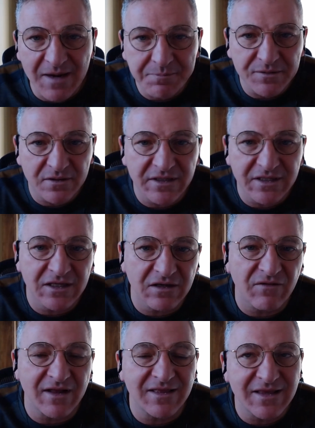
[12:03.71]
I
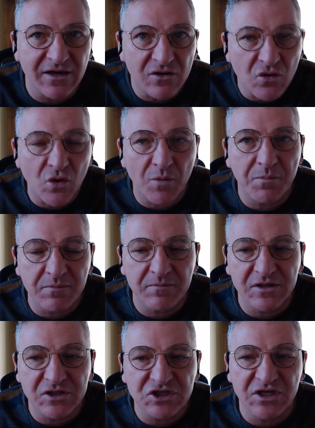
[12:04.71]
believe that their corporate
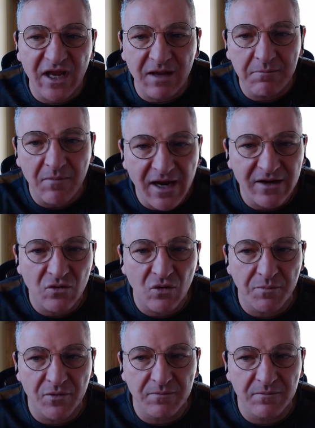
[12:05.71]
mission and my
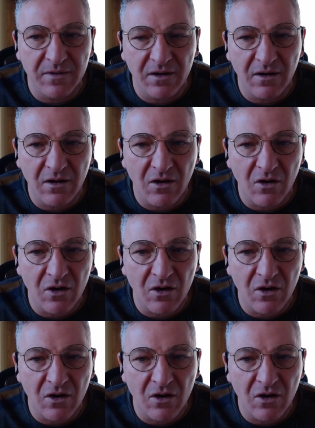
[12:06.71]
corporate uh,